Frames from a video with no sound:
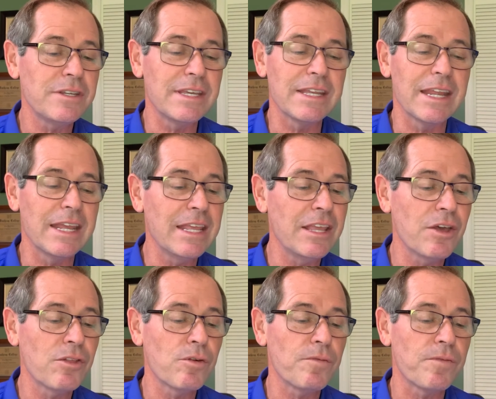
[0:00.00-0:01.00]
in any
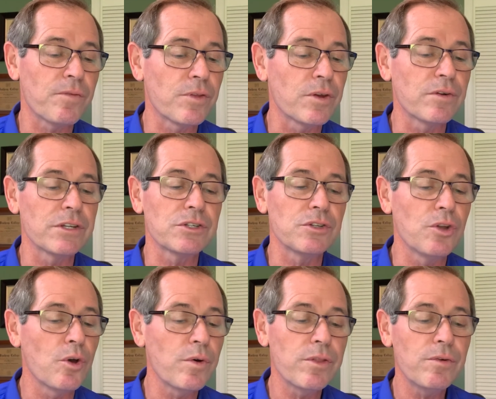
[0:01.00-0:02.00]
other, for there is
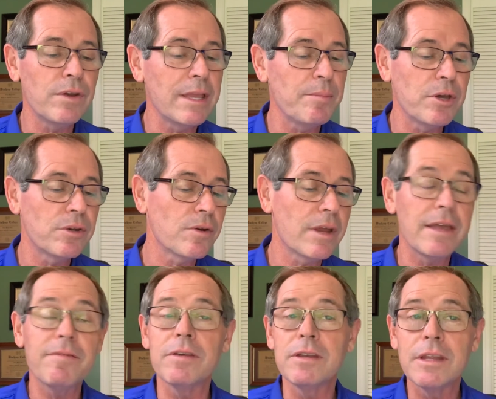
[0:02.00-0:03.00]
no other name under
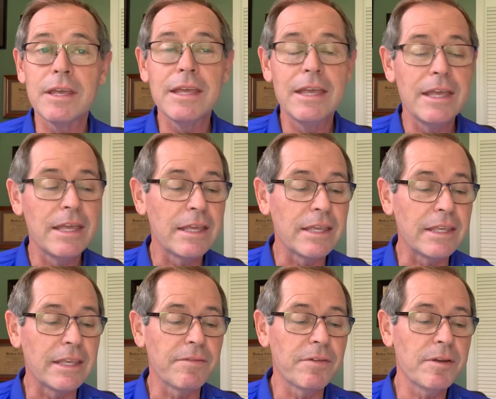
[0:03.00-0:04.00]
heaven
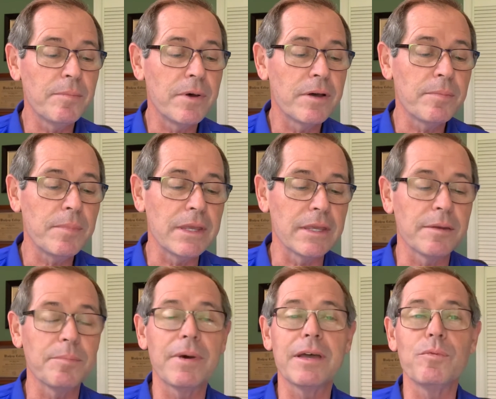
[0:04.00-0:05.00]
given among
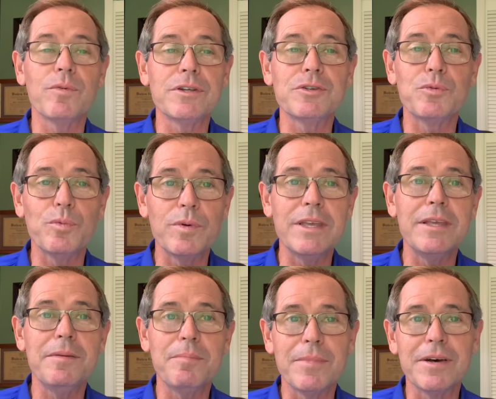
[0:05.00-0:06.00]
men by which
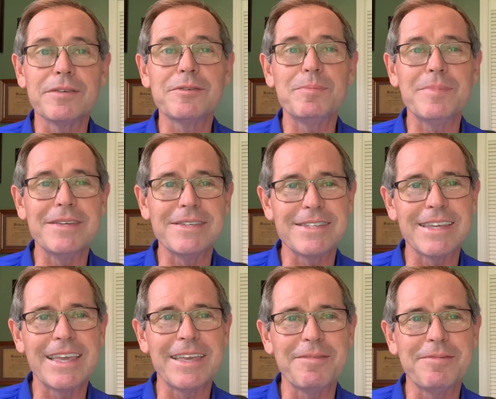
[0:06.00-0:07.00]
we must be
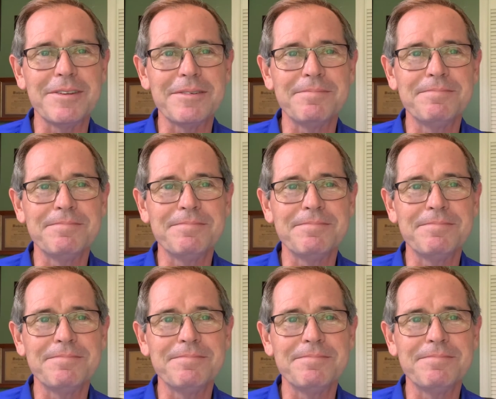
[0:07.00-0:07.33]
saved.